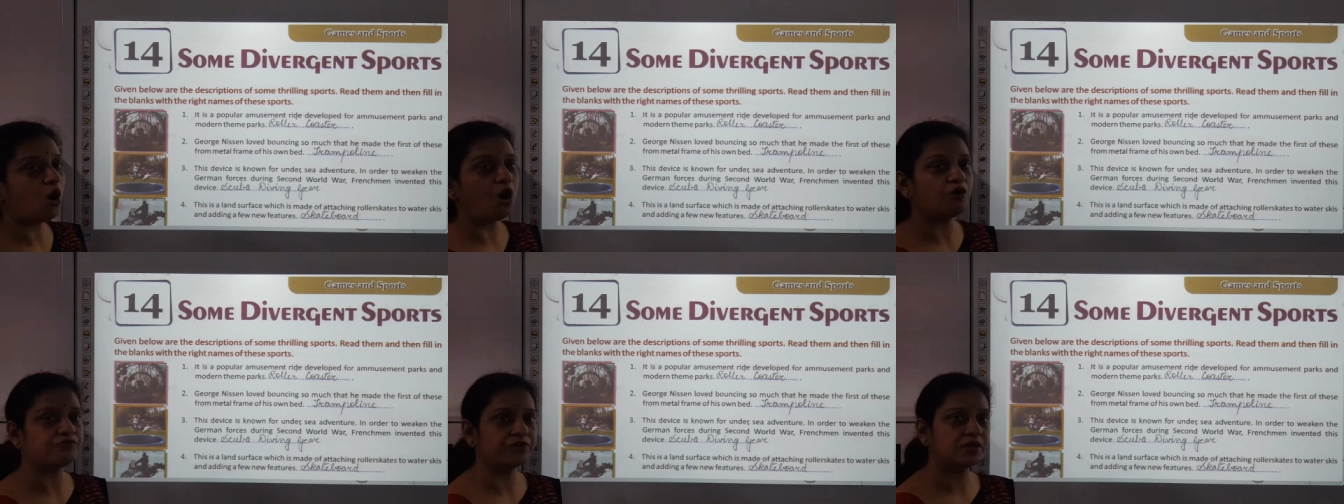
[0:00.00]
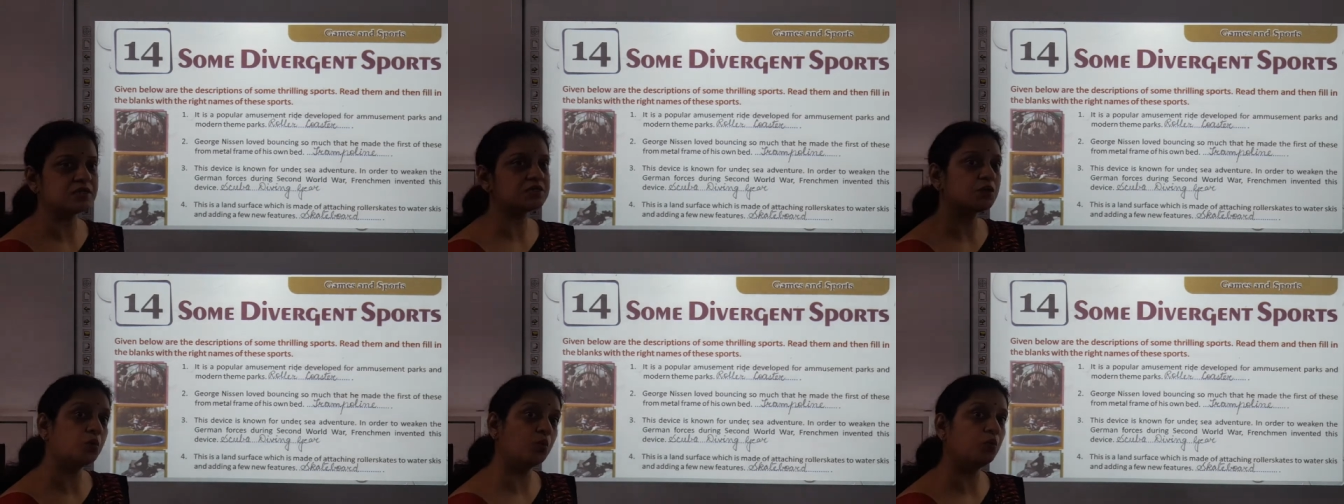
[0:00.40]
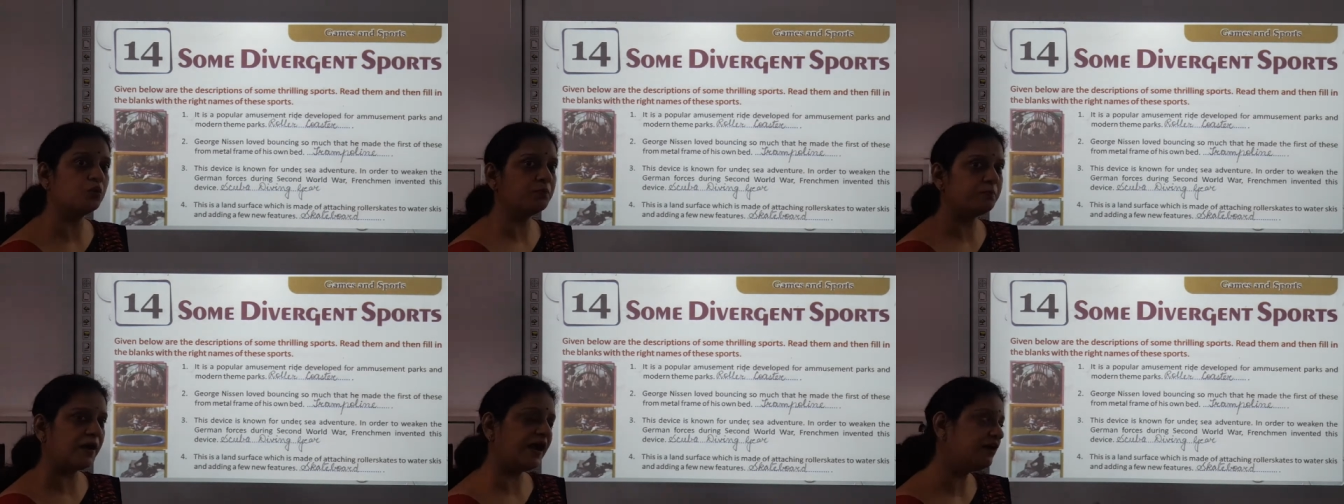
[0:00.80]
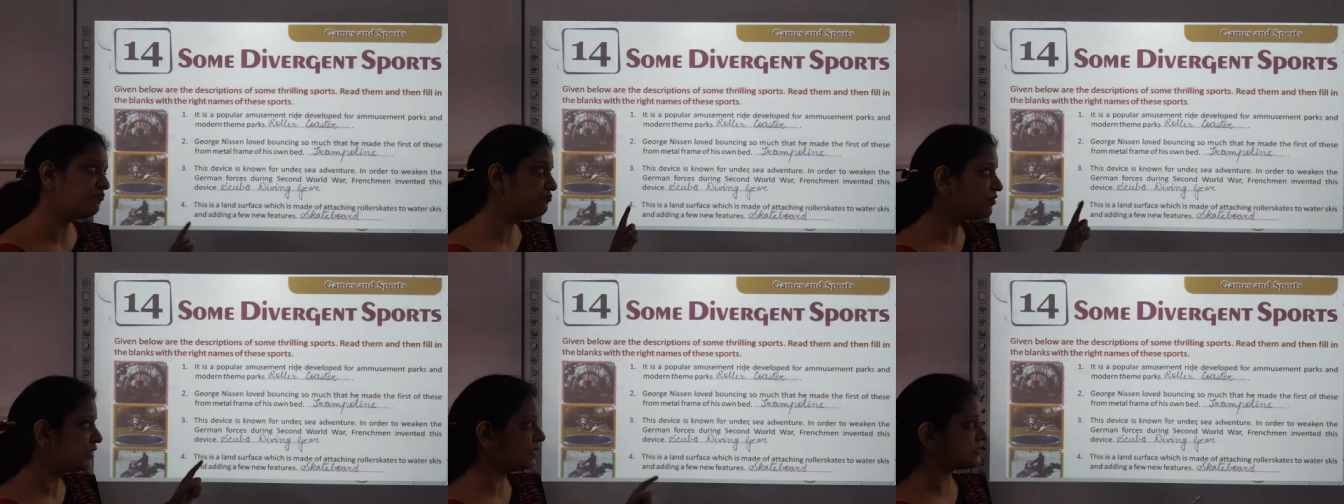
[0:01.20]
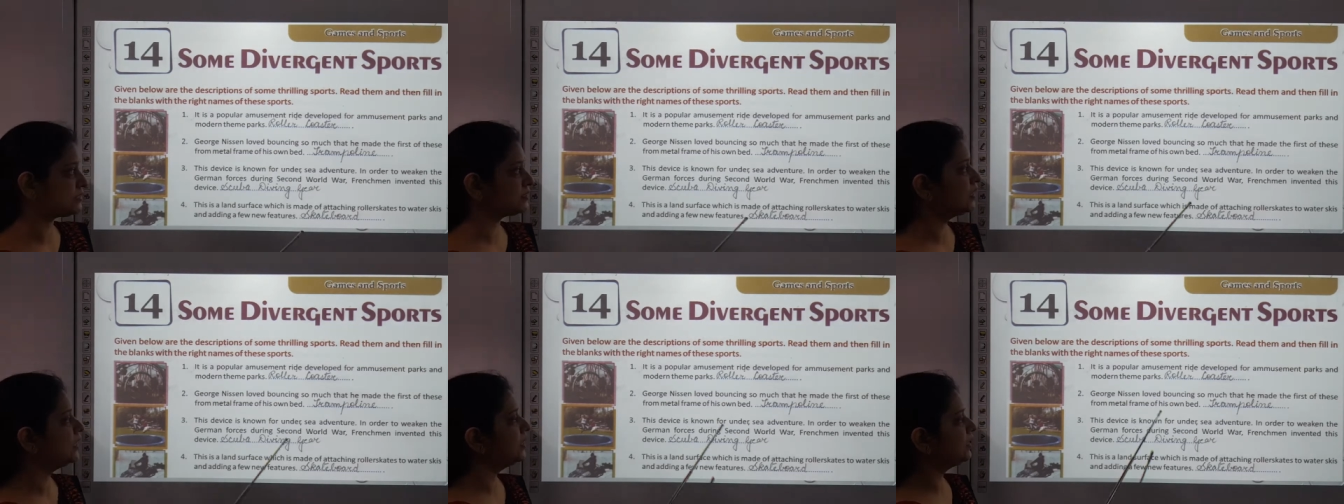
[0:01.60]
of his own bed first.
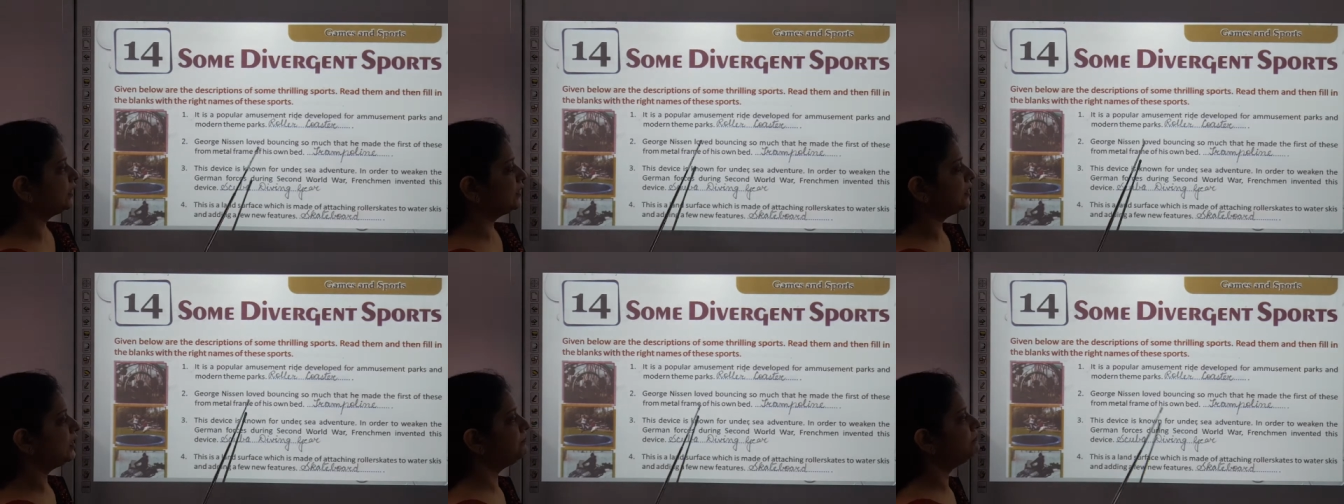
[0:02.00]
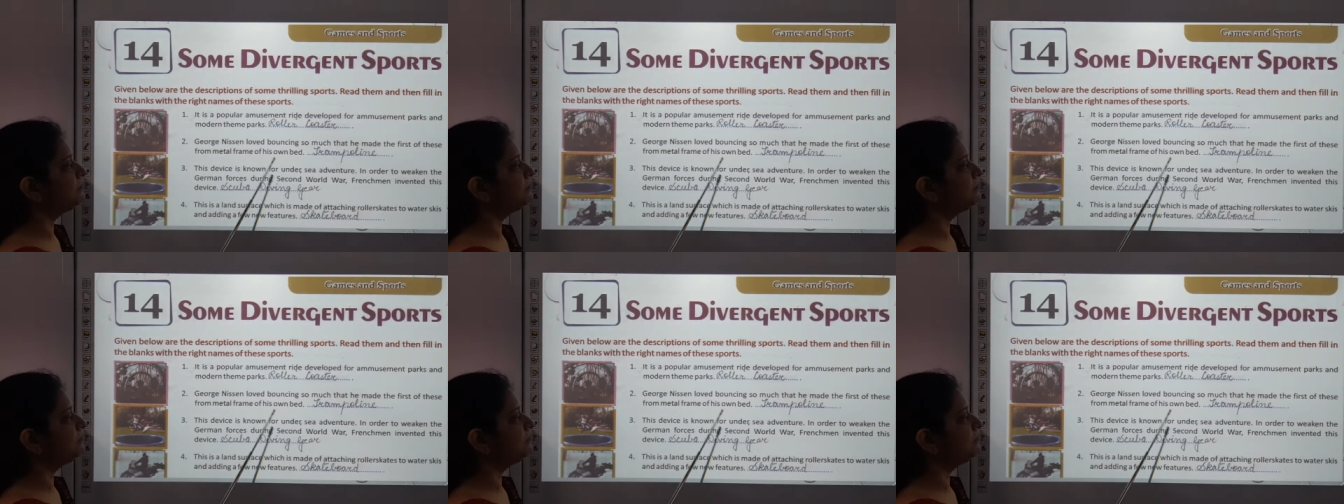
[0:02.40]
Name: